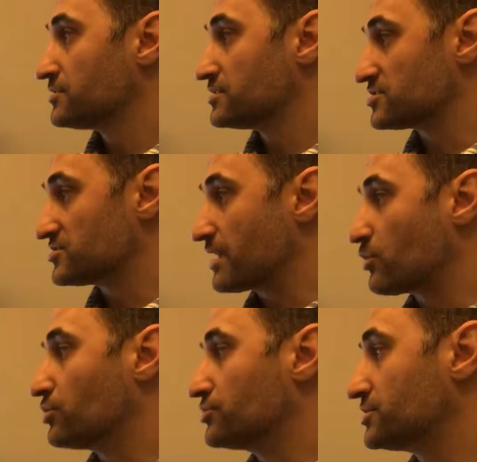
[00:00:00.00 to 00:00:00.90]
the
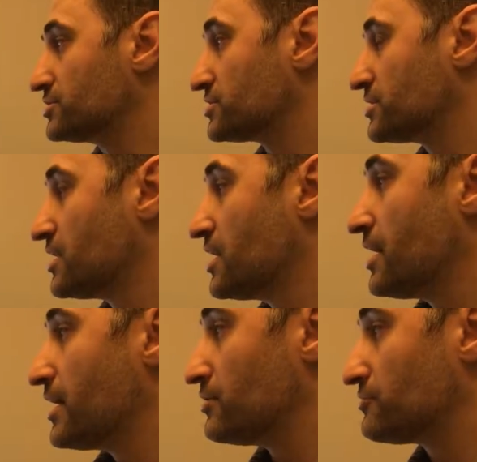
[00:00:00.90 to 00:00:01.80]
stakeholders.
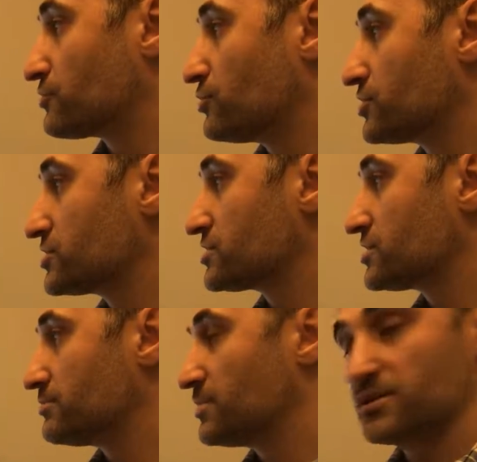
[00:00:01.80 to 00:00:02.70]
And of
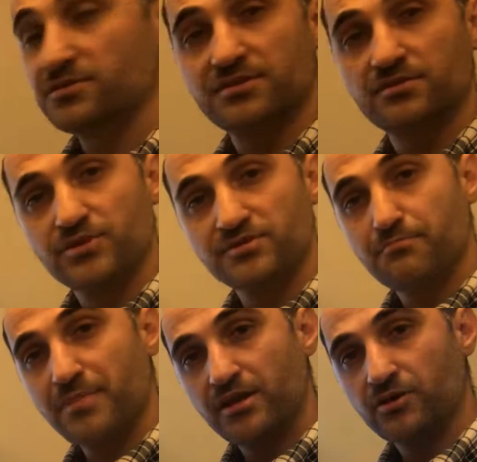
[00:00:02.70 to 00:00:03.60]
course, because it was a
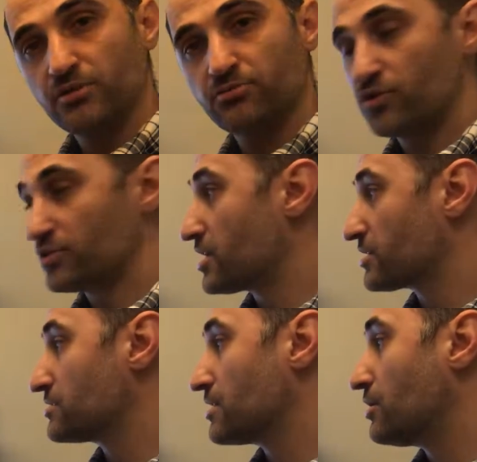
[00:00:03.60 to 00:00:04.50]
medical
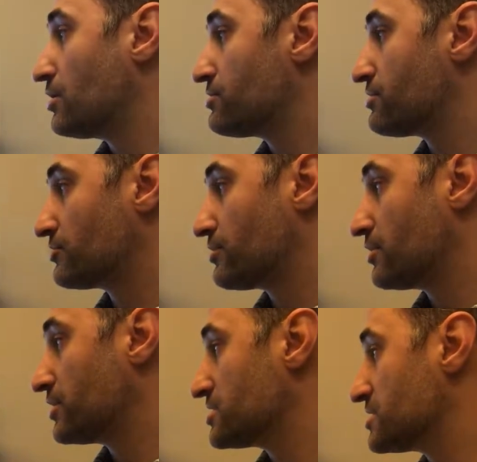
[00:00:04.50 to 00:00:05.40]
product, the health
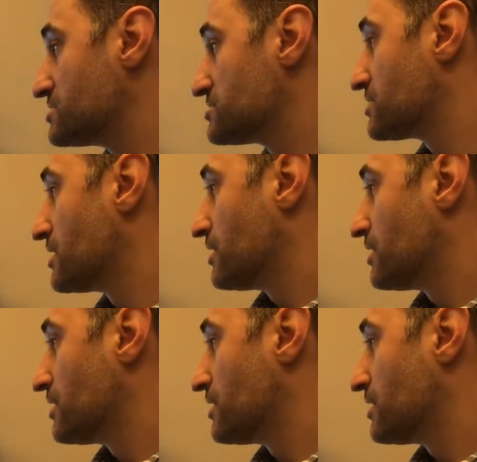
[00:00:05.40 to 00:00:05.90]
authorities